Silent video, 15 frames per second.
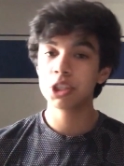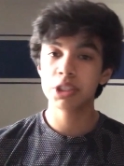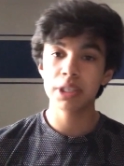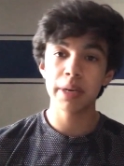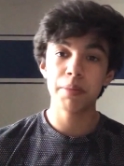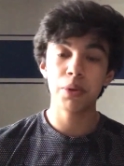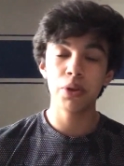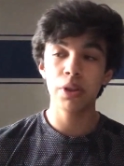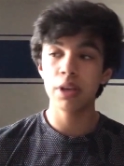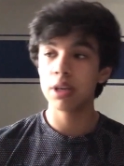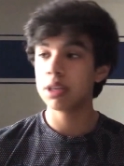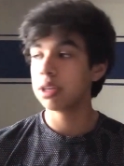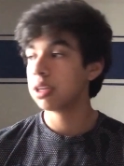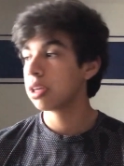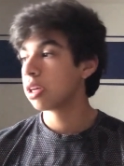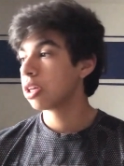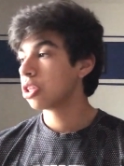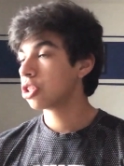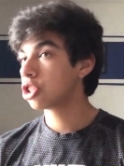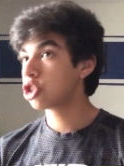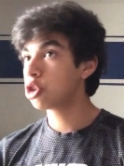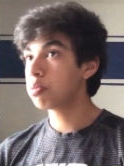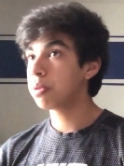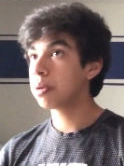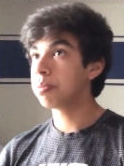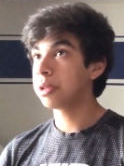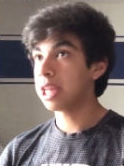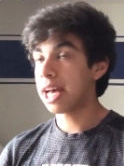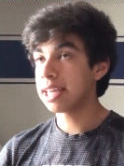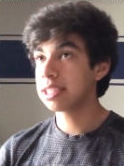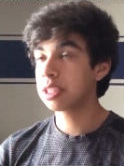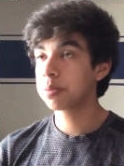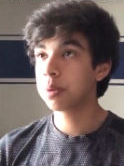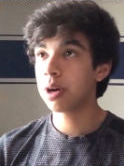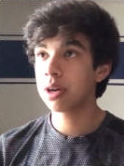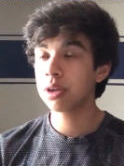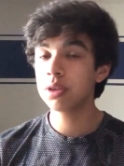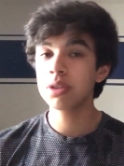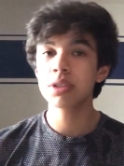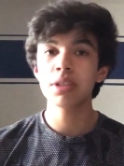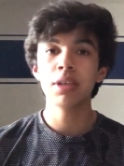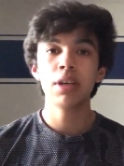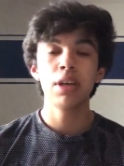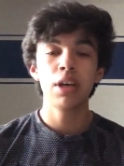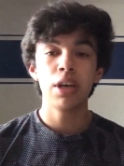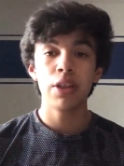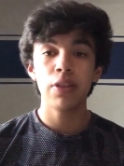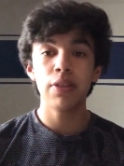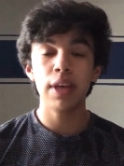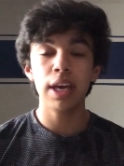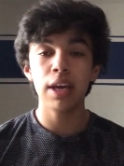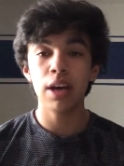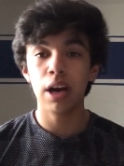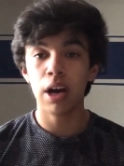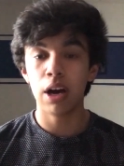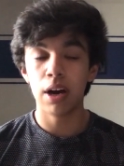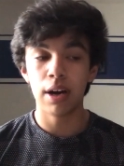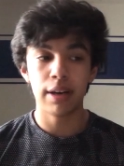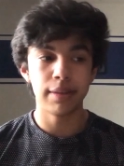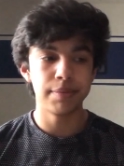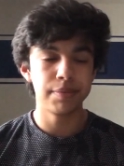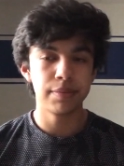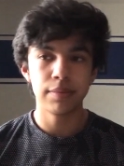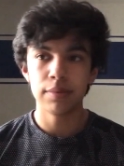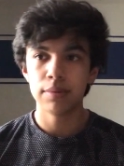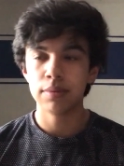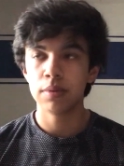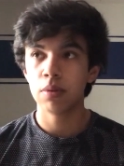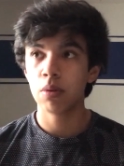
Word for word: For example, the stupid plastic bottles, they, um,